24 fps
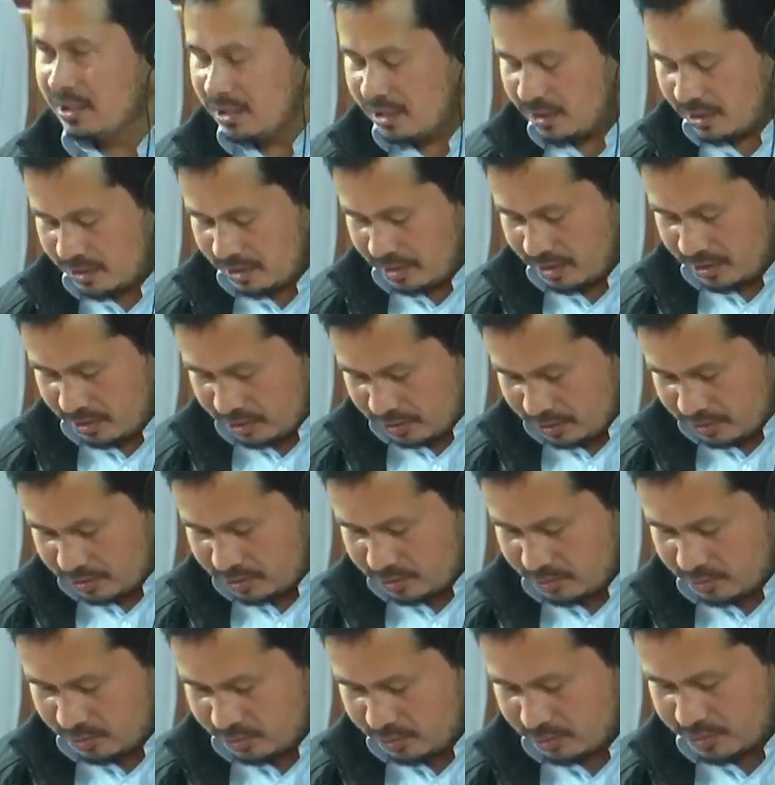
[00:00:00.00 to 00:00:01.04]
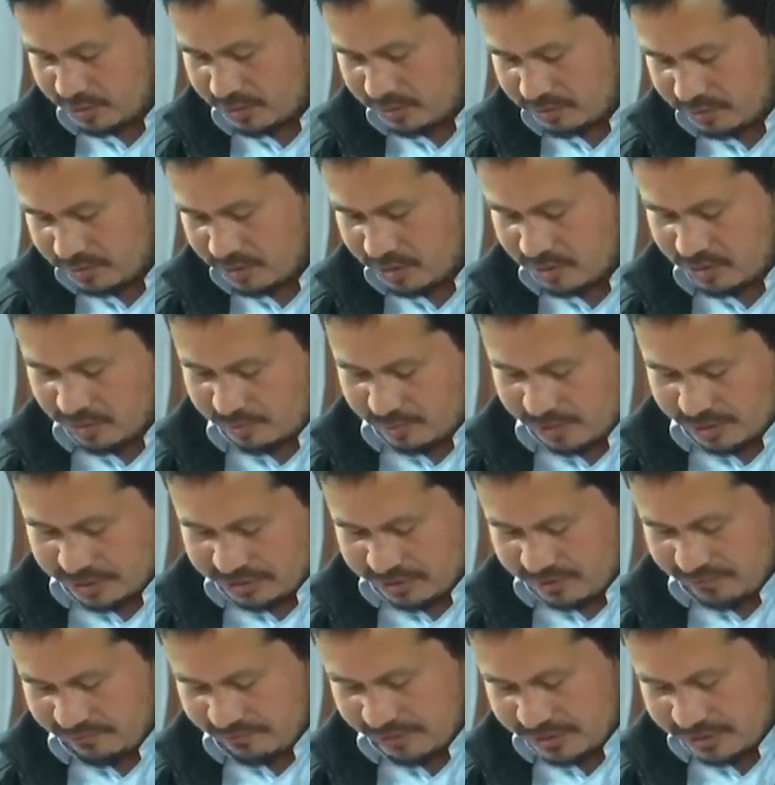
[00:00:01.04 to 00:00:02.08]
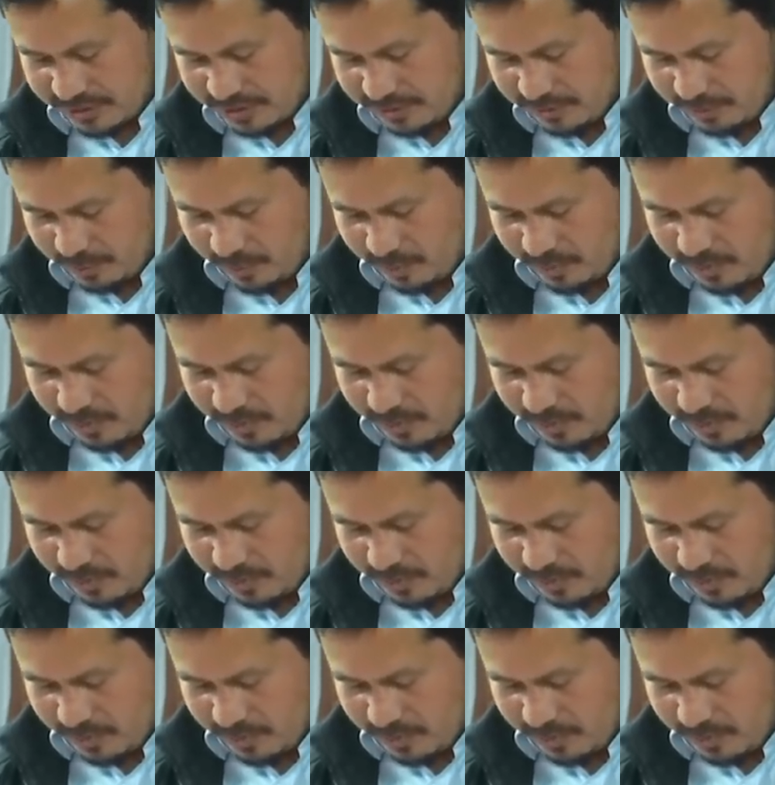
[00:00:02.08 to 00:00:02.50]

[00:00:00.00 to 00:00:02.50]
uh, through you, sir, to the Honorable Chief Minister,